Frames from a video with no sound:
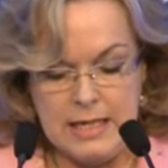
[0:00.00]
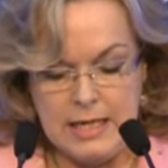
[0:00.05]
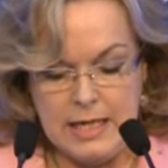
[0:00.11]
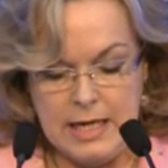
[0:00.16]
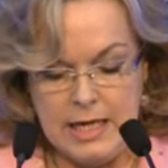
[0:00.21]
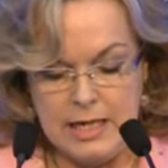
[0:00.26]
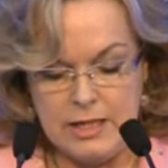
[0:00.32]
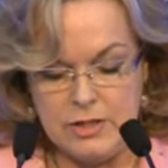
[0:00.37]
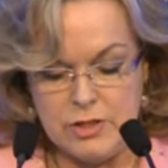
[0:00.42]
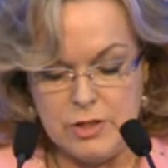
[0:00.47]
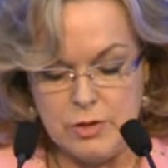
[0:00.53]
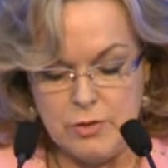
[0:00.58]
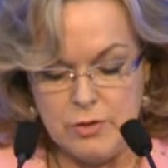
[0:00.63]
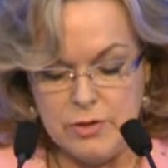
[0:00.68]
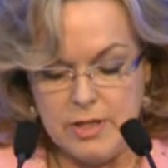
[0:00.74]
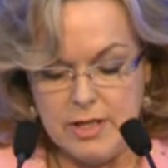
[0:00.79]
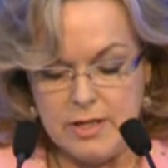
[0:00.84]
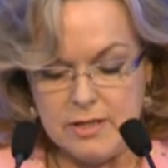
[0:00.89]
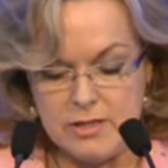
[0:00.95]
and in
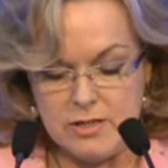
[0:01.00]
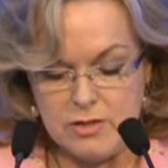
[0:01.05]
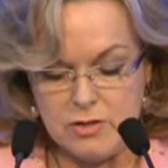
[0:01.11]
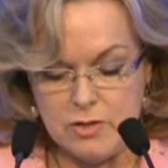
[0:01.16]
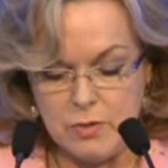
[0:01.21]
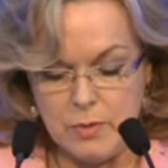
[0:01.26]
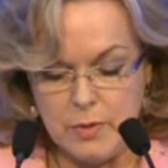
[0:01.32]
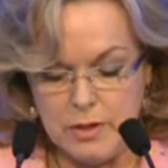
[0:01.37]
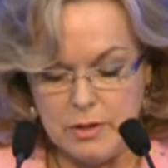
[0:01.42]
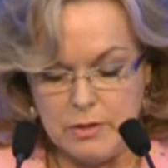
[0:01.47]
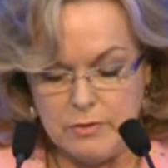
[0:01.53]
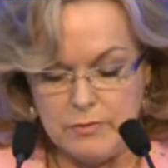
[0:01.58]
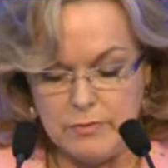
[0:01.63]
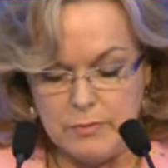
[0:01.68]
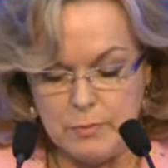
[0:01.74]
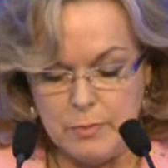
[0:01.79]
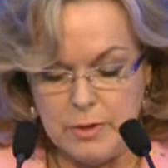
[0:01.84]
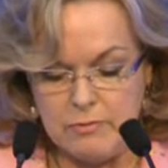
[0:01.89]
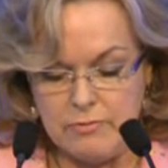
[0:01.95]

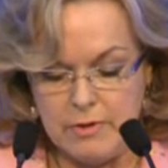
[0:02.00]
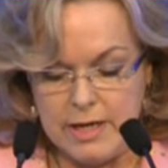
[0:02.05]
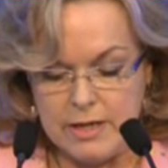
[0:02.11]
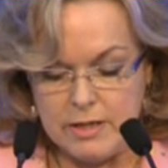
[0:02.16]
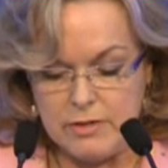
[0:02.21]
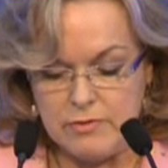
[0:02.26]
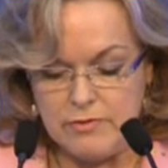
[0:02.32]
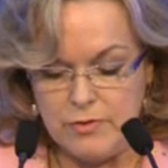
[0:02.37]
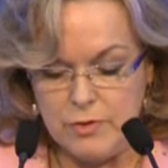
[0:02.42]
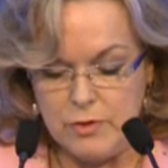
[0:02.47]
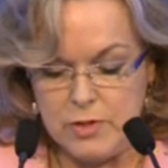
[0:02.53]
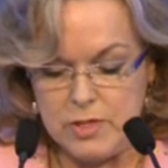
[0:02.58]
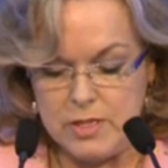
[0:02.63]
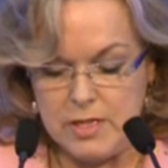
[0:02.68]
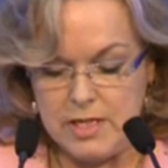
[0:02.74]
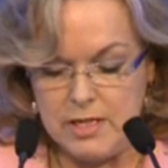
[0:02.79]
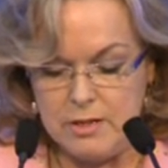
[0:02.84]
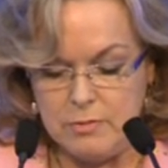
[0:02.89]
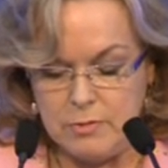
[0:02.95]
2012 we ranked
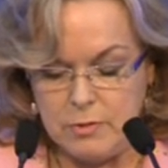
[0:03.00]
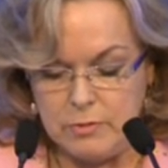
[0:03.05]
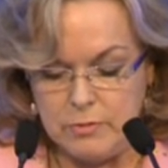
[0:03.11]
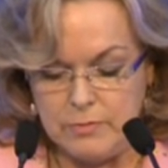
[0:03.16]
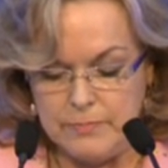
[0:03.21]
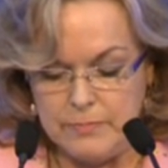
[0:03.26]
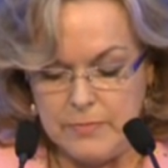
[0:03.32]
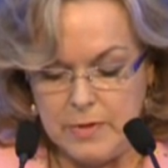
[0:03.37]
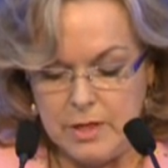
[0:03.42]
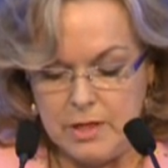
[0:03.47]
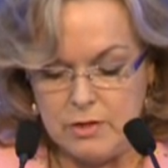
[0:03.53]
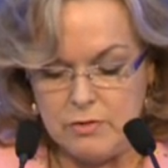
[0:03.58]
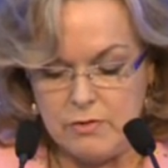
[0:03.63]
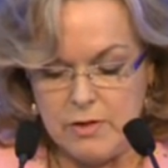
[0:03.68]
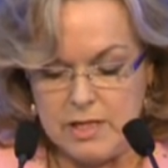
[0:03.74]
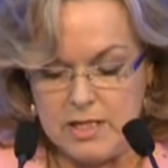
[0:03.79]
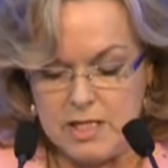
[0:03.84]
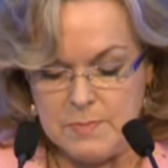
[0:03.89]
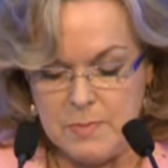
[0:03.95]
first equal in
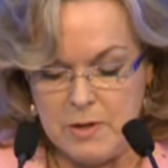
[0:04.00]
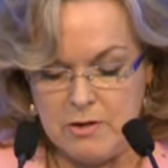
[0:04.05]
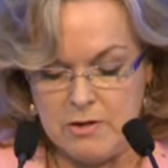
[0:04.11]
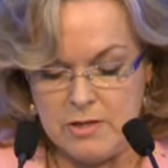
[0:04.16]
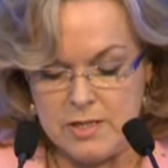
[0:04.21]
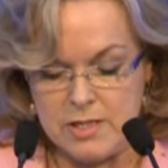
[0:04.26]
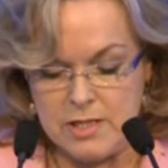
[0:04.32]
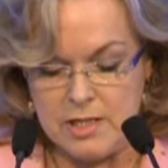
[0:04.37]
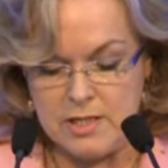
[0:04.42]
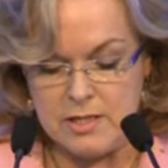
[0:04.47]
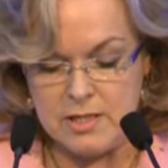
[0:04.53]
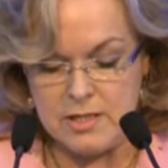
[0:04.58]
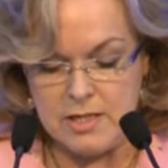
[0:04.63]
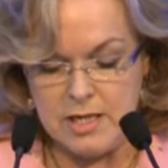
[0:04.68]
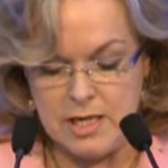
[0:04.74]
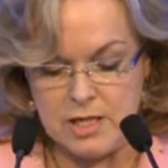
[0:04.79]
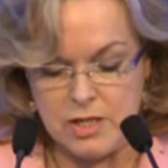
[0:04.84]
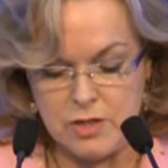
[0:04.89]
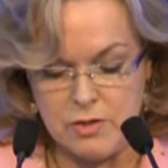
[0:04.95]
Transparency
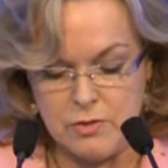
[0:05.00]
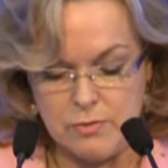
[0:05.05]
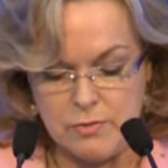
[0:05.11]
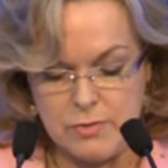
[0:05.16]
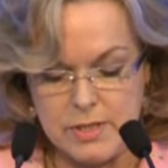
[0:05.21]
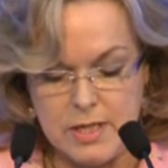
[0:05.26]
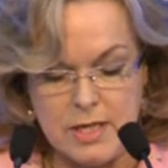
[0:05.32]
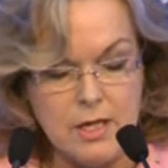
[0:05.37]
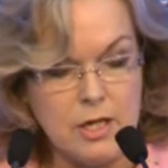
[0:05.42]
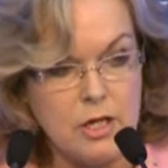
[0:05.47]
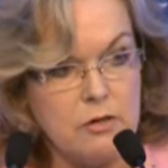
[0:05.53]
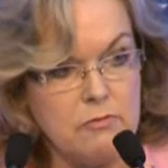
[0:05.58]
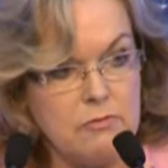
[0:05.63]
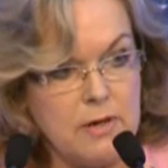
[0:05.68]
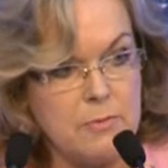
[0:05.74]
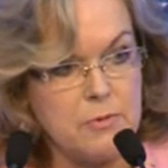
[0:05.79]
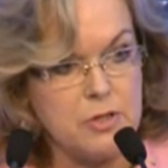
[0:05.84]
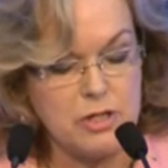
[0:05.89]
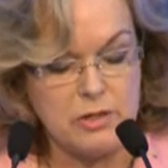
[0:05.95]
International's
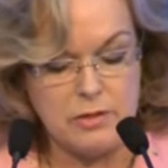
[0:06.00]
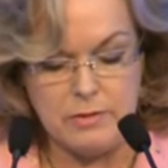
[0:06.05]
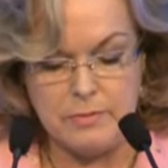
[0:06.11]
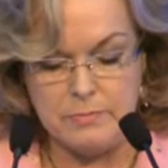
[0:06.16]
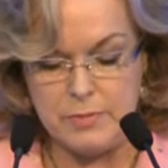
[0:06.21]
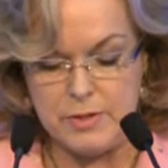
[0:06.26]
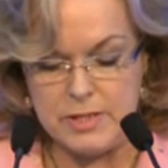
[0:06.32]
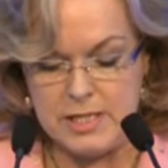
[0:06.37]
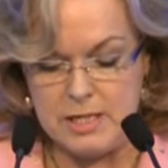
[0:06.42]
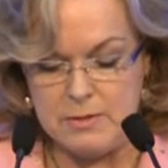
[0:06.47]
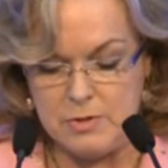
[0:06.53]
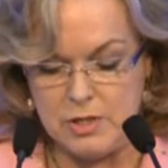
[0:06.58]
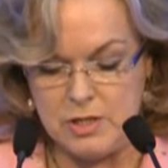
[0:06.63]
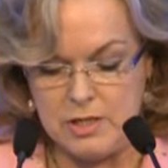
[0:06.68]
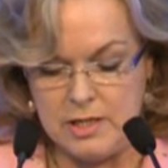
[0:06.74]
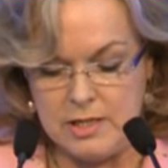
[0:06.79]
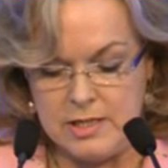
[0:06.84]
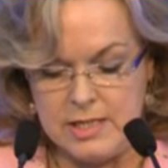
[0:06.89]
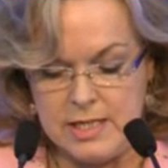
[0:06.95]
Corruption
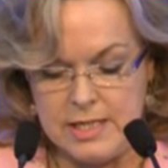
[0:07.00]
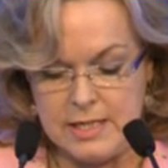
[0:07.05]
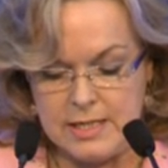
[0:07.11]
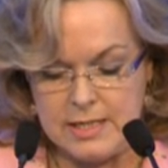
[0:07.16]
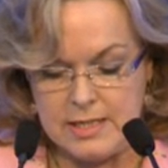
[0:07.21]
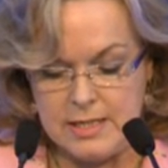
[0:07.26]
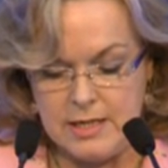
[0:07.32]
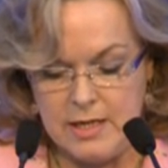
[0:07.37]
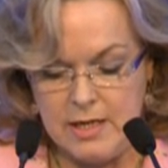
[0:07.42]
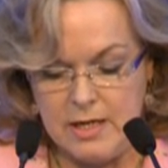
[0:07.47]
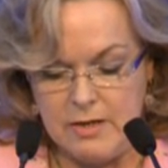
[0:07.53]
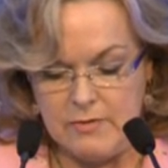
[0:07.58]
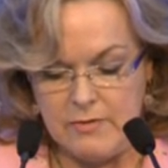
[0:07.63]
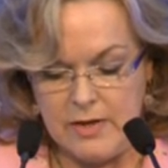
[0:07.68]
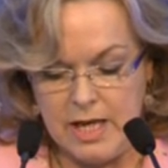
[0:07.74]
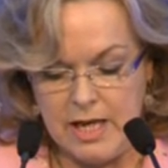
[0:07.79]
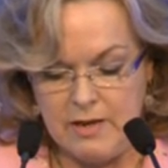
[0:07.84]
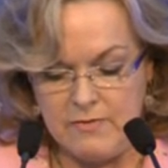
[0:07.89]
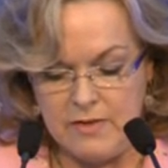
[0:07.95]
Perception Index for
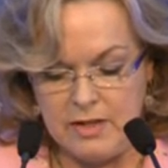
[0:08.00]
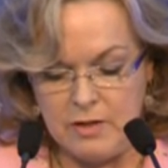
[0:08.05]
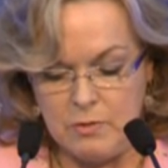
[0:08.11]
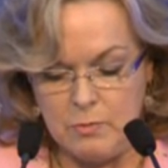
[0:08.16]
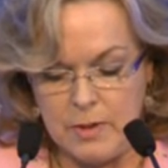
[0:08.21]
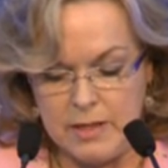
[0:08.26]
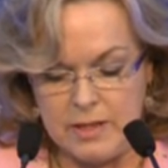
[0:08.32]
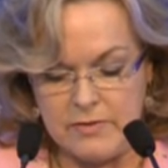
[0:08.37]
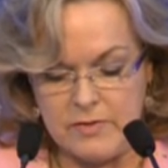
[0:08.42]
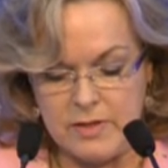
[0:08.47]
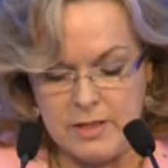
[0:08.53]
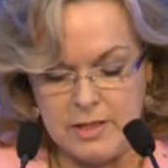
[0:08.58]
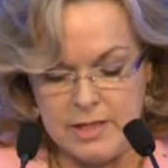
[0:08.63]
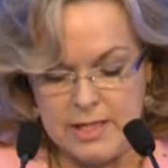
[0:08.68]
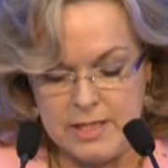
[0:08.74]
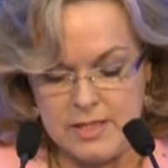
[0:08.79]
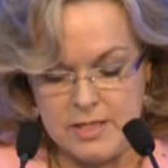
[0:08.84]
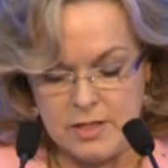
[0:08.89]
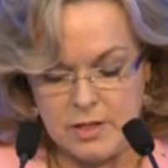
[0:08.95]
having one of the
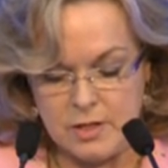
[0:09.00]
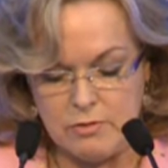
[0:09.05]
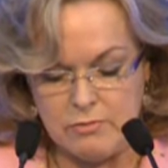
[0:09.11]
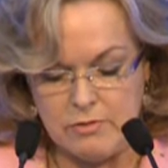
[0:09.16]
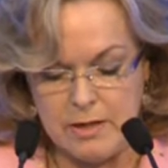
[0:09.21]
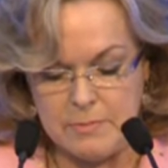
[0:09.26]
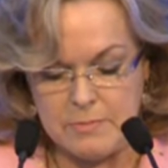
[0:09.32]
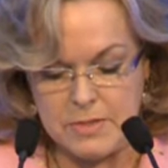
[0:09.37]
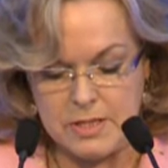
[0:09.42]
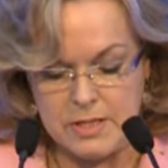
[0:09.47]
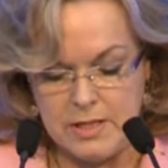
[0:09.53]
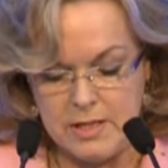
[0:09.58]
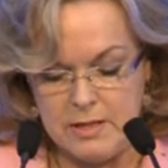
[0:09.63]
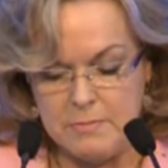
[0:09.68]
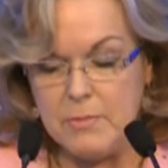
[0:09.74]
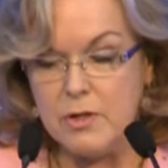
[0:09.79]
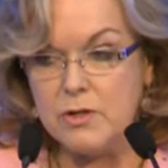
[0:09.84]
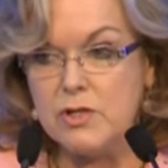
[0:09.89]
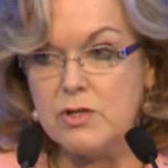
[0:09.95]
least corrupt,
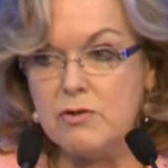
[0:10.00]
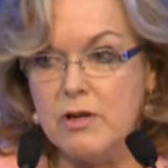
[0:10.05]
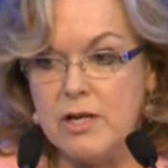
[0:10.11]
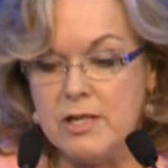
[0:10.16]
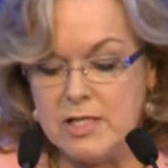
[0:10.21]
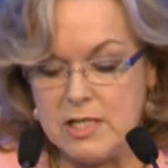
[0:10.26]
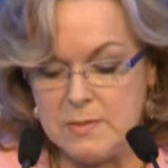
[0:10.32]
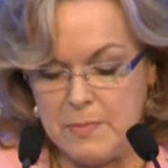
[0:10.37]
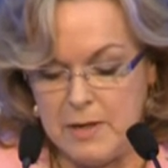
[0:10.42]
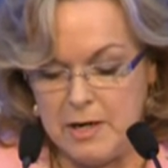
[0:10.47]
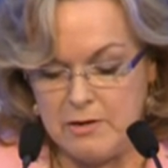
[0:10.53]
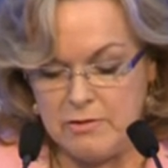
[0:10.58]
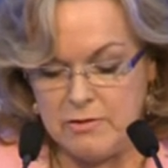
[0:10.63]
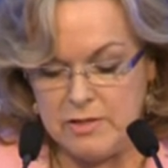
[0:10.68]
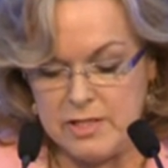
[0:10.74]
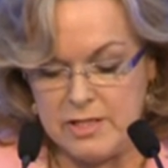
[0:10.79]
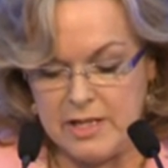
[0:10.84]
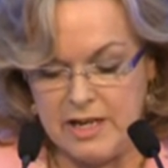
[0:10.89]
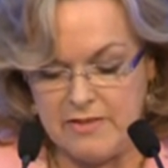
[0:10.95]
most
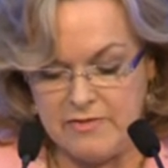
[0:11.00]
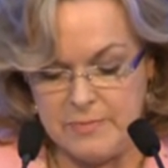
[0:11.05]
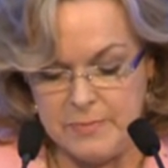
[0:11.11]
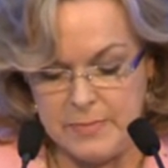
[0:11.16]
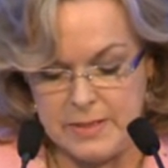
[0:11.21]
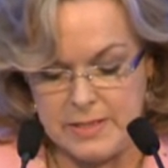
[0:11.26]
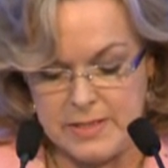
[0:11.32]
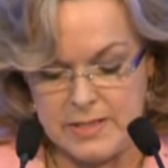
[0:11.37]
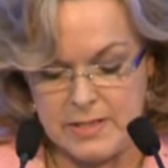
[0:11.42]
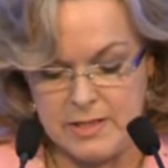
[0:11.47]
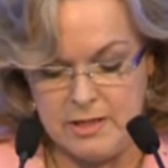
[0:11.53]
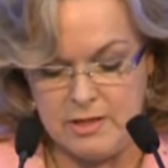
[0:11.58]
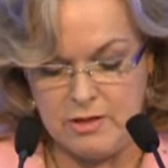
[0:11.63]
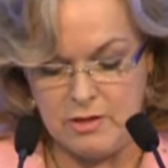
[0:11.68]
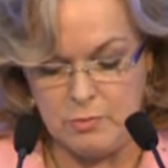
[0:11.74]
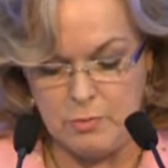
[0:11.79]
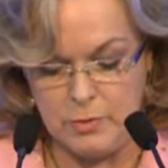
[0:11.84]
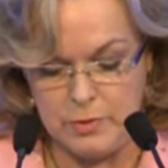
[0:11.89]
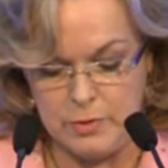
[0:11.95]
transparent governments in
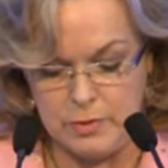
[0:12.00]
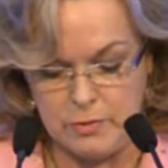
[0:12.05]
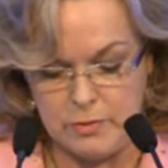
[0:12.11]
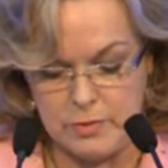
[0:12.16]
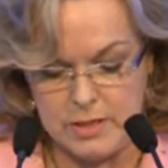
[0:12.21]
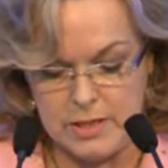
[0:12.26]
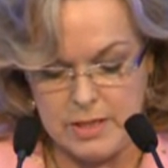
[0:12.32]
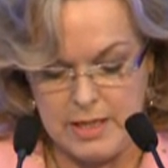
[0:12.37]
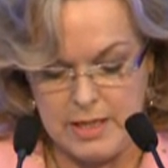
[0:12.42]
the world.